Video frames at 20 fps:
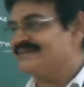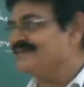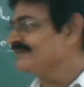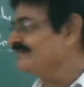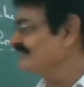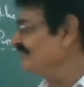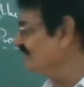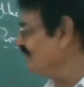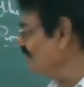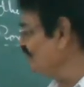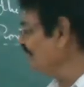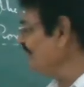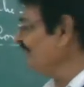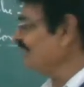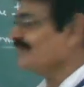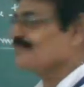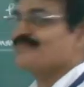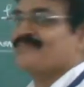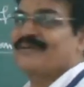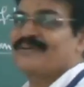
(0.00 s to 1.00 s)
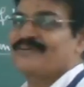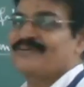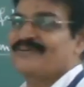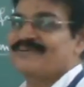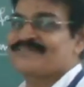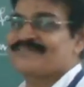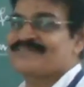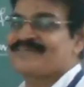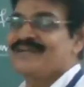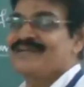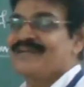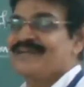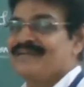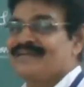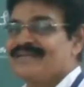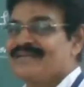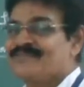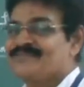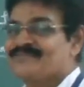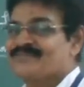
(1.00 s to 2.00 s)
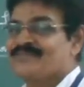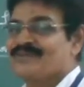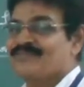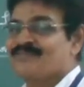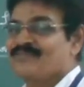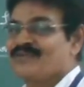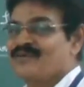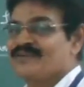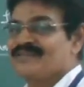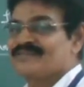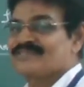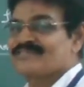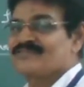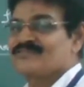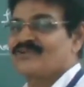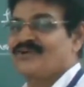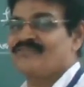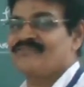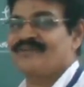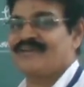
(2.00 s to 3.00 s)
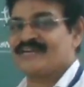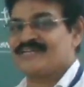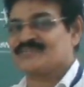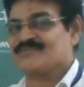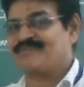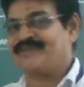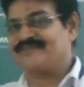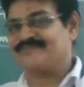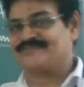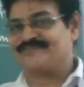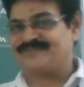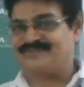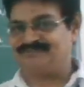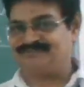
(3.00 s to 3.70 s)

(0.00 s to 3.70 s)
the Roman emperors left the policy of expansion.